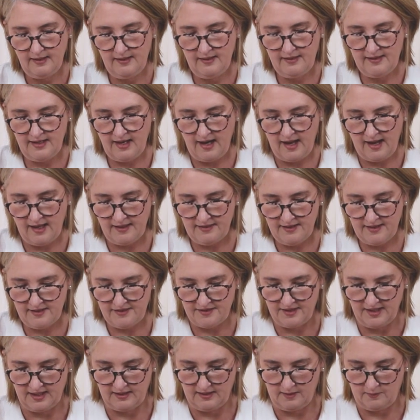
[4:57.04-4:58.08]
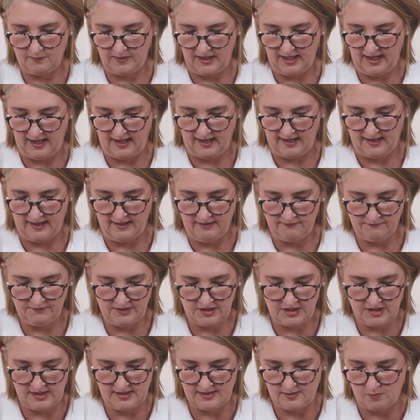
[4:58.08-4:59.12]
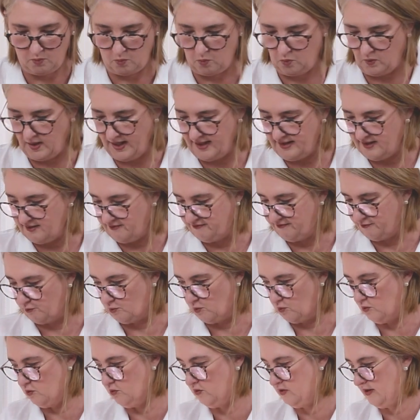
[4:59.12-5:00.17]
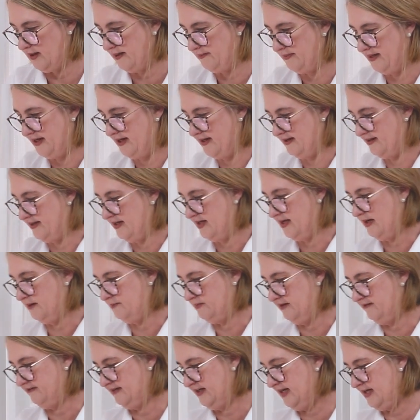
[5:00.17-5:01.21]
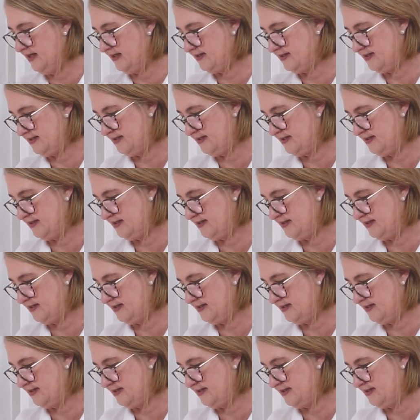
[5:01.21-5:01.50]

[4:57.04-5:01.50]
The other thing that we have, which is wonderful about the Eppiflex,